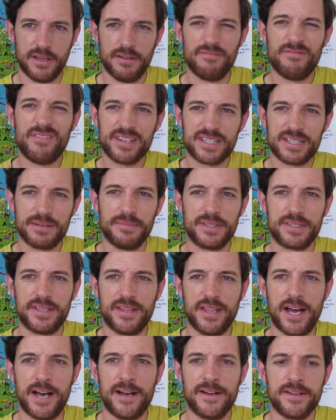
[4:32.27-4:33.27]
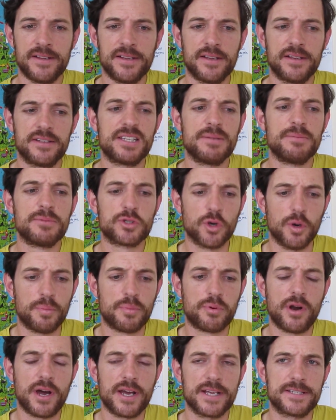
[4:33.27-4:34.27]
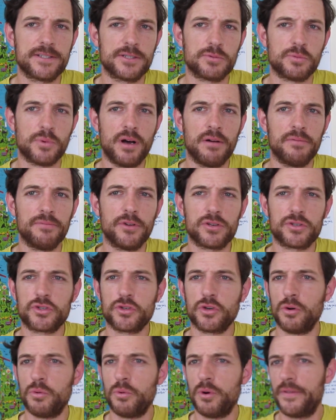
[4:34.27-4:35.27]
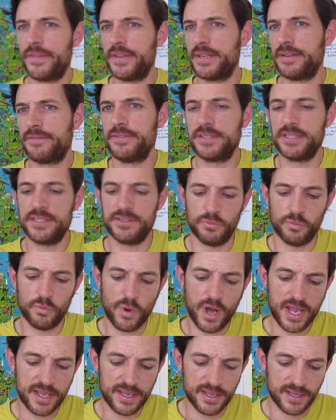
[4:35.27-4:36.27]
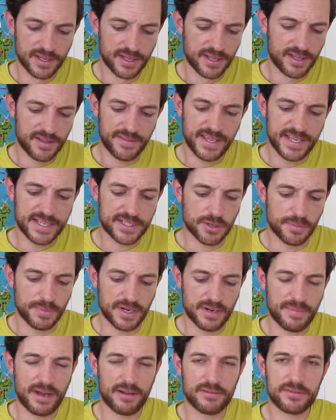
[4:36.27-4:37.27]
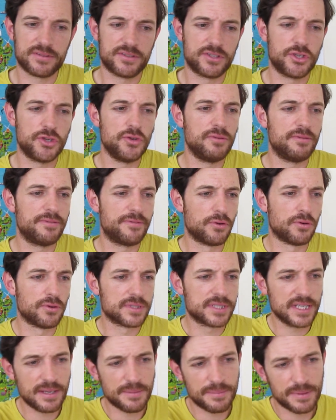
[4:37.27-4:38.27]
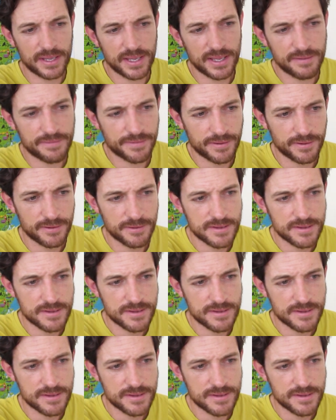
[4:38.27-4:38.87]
Very similar to that. Similar sort of price as well. I'm not sure what the difference is in weight. These come in about 240, I believe.